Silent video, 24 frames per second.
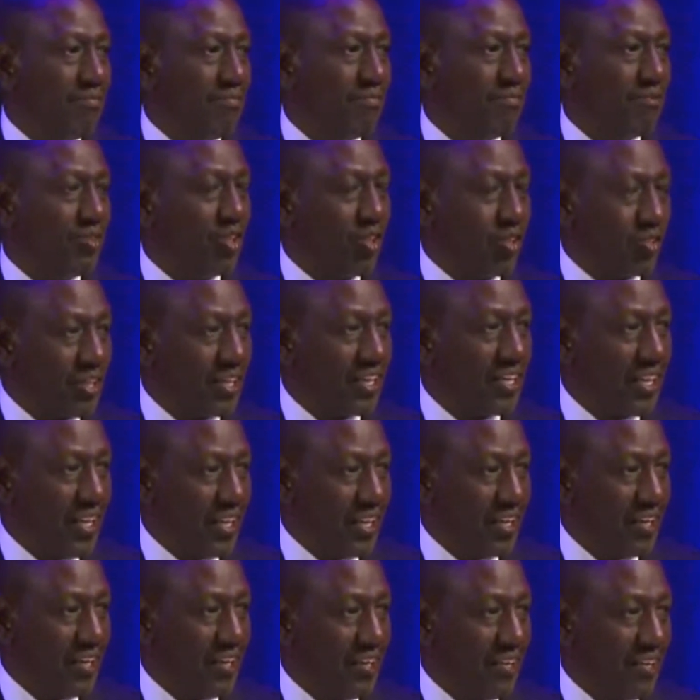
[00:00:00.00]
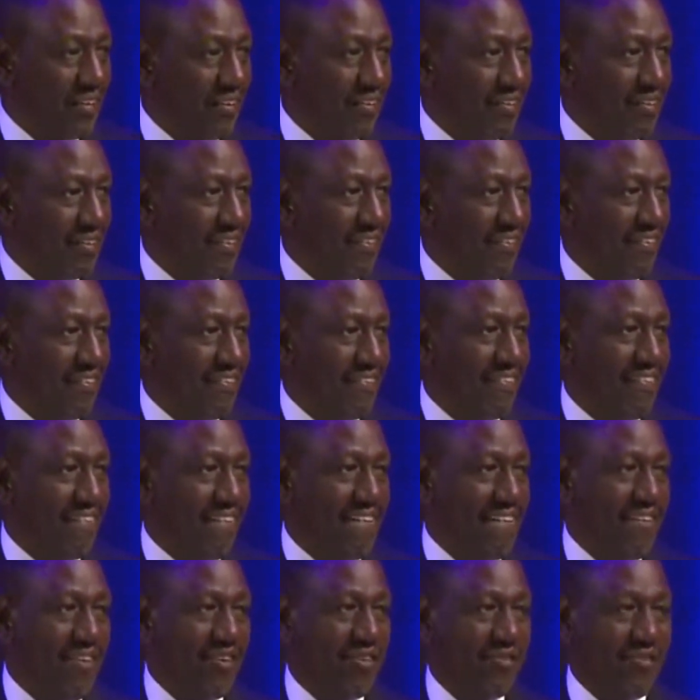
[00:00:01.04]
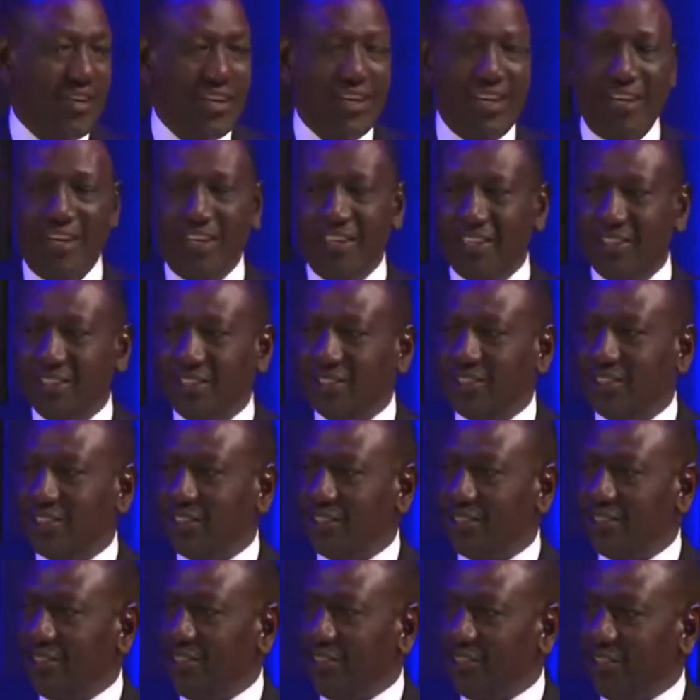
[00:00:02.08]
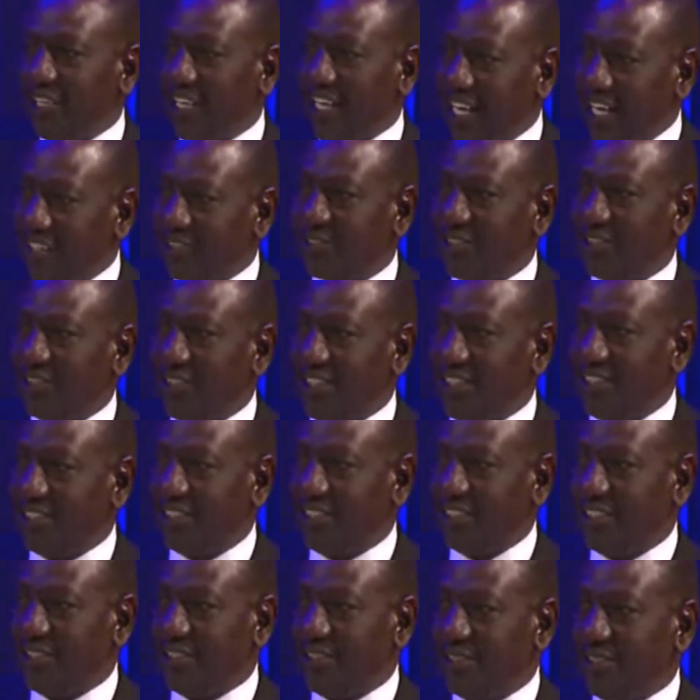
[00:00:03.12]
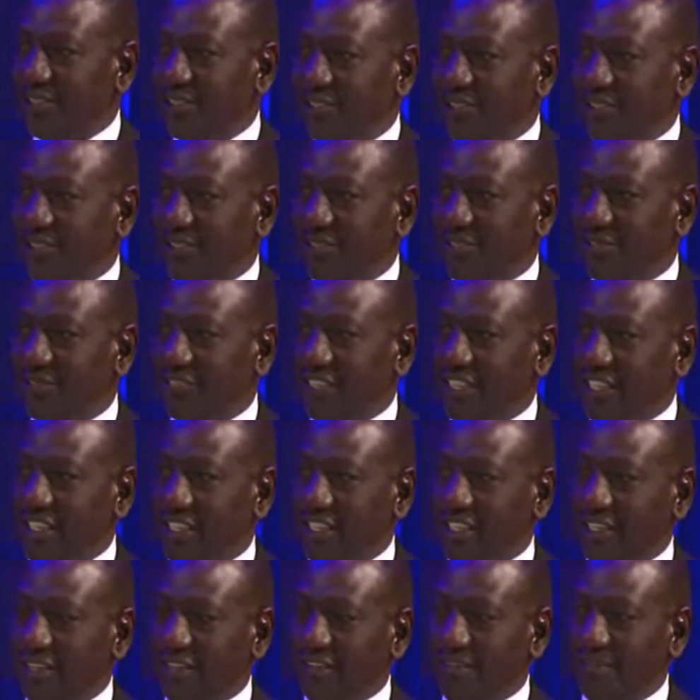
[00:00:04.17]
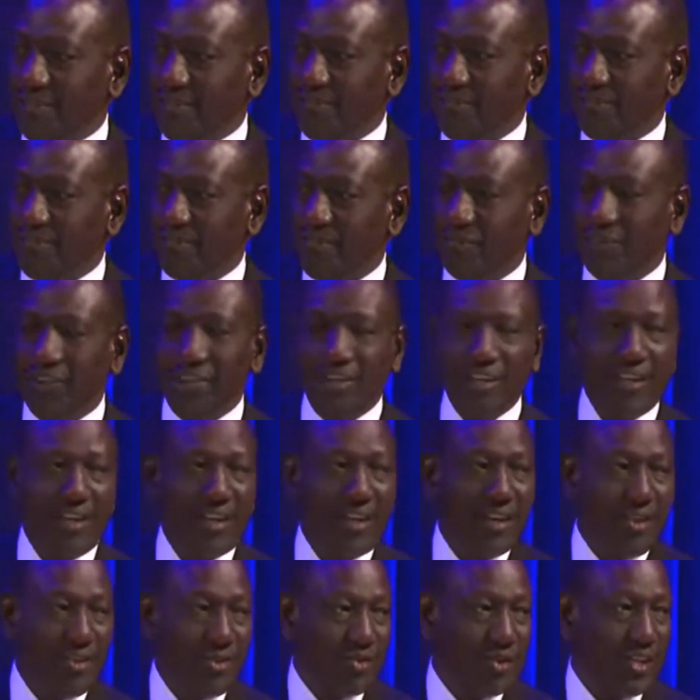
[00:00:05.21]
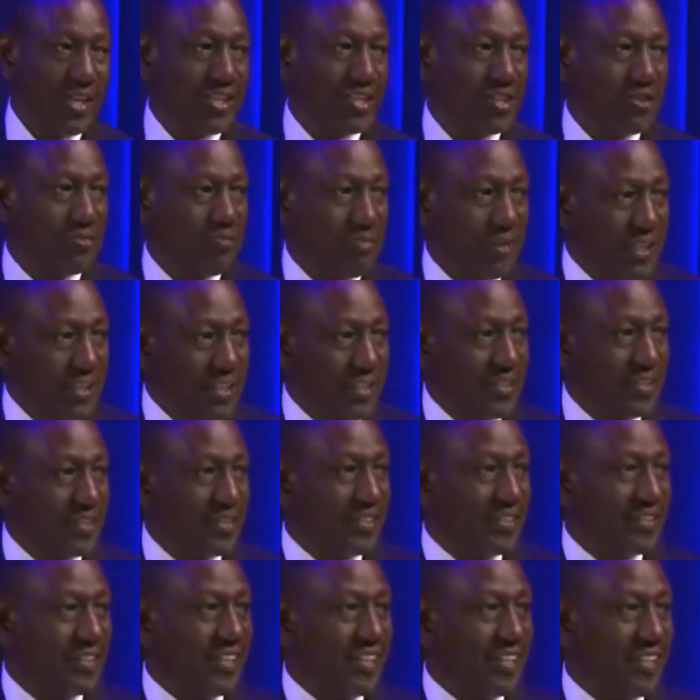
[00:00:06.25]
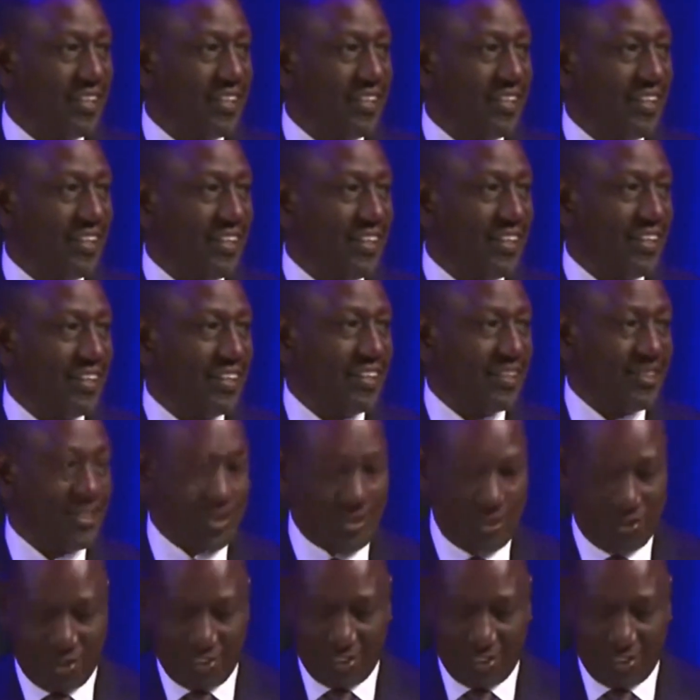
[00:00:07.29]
Dr. K of the Carson Institute of Prose Peace and Social